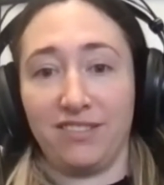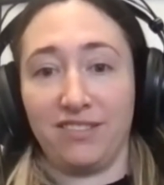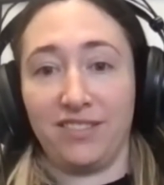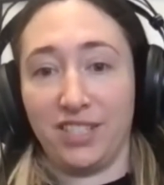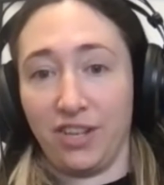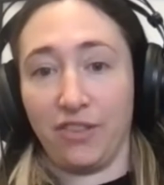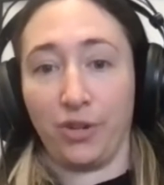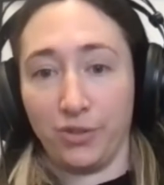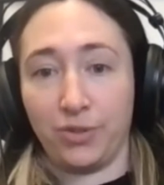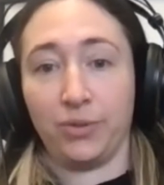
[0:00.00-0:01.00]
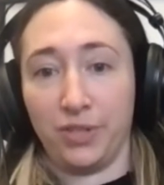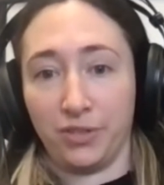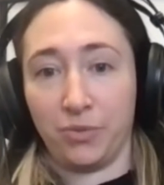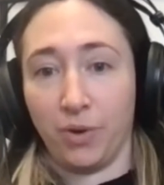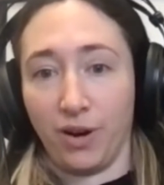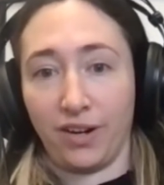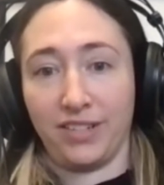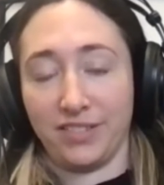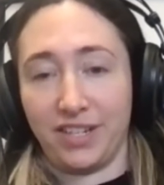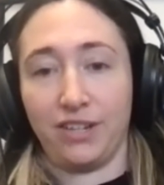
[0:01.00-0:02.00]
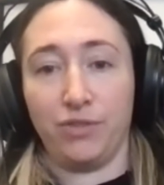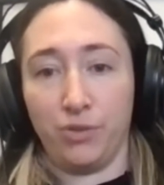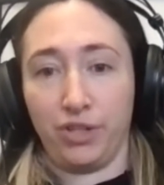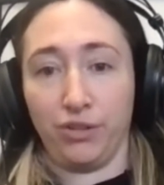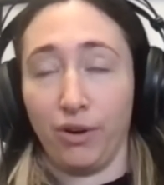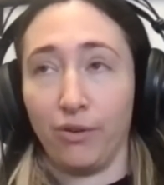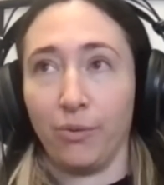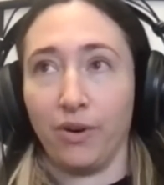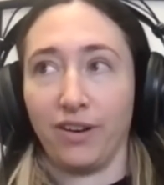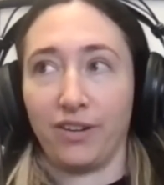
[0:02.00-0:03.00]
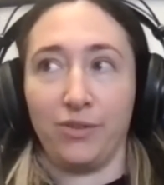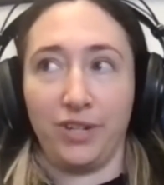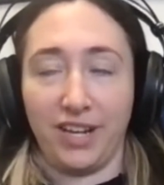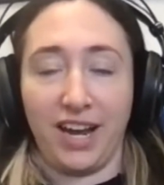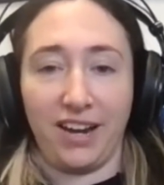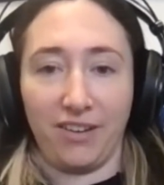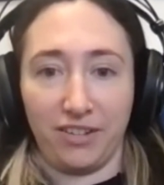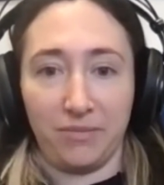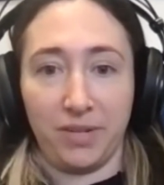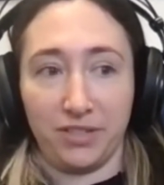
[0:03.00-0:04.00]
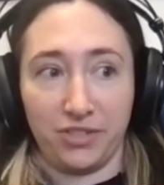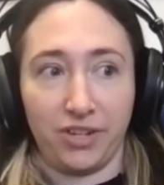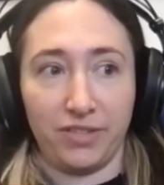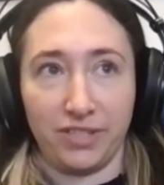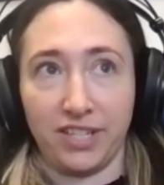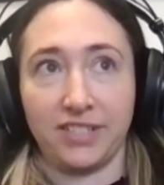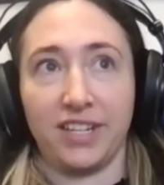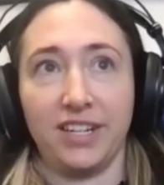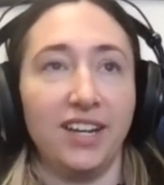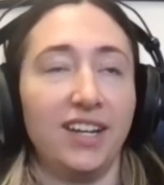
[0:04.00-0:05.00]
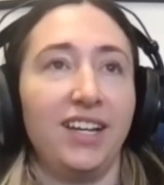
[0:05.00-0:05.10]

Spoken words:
this other consultant's work instead of doing your own work. You need to hire an administrative assistant.